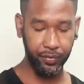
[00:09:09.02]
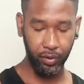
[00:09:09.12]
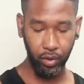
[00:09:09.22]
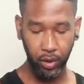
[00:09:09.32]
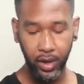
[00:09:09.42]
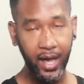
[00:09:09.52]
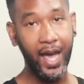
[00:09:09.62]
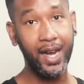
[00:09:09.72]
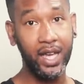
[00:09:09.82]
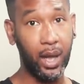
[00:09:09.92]
for real.
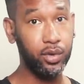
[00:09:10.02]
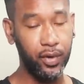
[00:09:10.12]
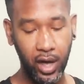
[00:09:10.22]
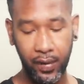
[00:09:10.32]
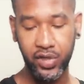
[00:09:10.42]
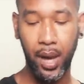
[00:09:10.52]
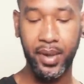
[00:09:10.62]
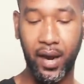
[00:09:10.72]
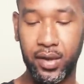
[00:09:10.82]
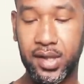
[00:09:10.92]
And it comes with a lifetime
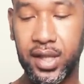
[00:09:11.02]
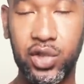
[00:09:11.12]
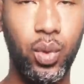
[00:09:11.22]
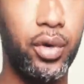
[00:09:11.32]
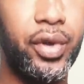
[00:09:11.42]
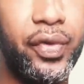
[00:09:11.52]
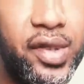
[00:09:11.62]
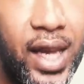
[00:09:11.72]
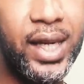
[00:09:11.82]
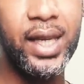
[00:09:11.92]
guarantee as well, so if
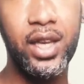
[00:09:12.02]
there's any